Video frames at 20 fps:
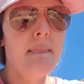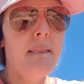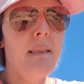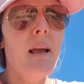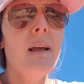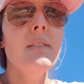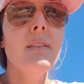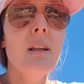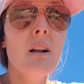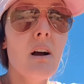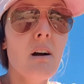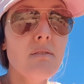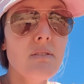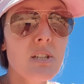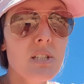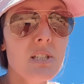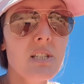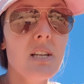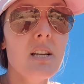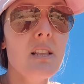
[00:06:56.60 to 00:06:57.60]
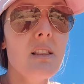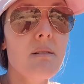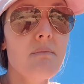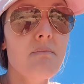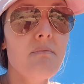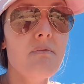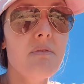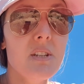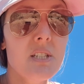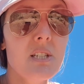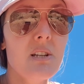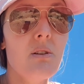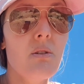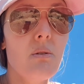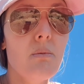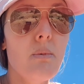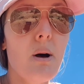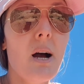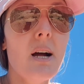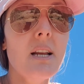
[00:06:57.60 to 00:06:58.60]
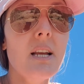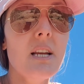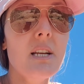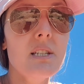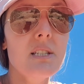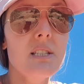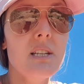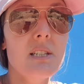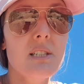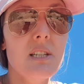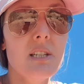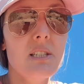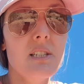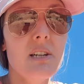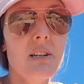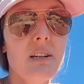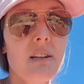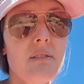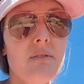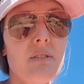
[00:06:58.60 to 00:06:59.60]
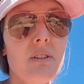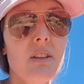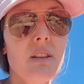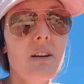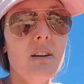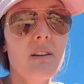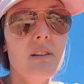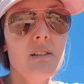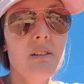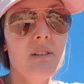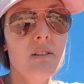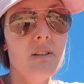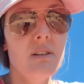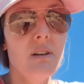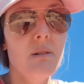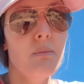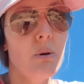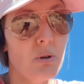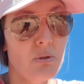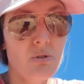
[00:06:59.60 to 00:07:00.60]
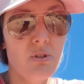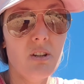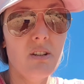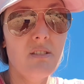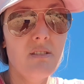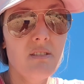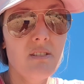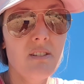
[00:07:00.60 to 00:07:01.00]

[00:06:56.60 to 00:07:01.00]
And then obviously the physical body is necessary for the emotion.